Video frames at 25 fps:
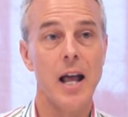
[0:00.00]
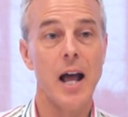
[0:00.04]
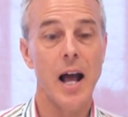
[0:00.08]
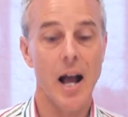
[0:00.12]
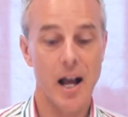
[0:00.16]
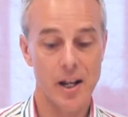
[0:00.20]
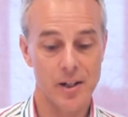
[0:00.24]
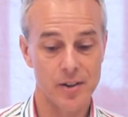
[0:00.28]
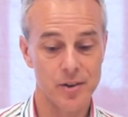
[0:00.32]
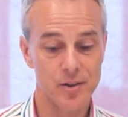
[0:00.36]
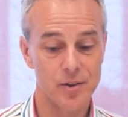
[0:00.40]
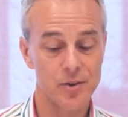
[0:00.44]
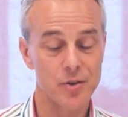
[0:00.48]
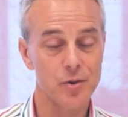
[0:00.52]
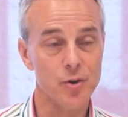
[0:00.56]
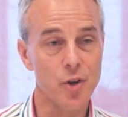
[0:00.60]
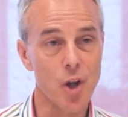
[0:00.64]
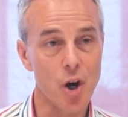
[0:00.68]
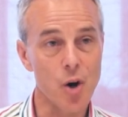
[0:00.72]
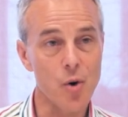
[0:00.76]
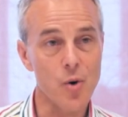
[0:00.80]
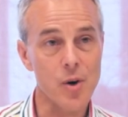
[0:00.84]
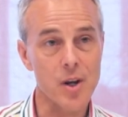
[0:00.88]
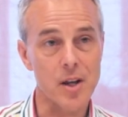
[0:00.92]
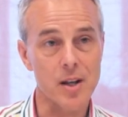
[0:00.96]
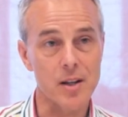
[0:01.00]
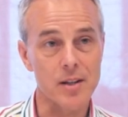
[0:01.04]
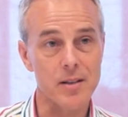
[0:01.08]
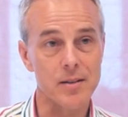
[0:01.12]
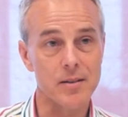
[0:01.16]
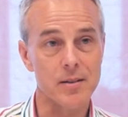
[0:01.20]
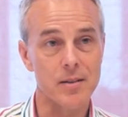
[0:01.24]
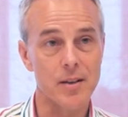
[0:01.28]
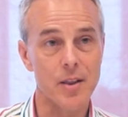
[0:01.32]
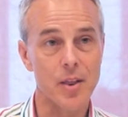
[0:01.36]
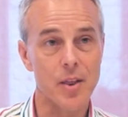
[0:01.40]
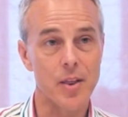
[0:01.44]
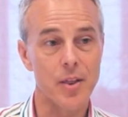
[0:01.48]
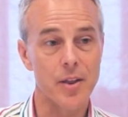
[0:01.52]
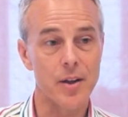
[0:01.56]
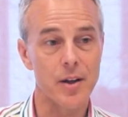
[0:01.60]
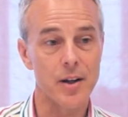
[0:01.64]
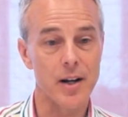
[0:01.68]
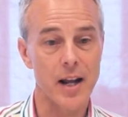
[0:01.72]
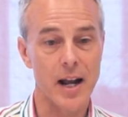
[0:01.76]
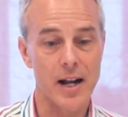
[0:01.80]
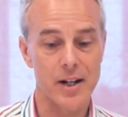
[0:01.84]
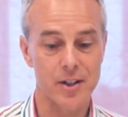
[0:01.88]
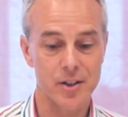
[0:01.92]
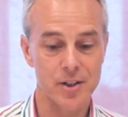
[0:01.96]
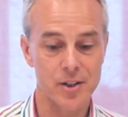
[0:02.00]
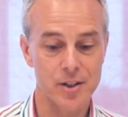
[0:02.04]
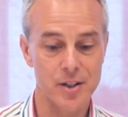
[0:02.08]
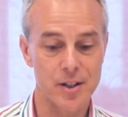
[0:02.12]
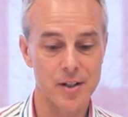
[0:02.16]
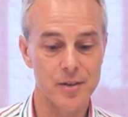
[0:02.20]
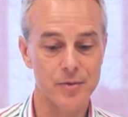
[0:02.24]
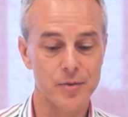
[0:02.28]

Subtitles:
and knowing that actually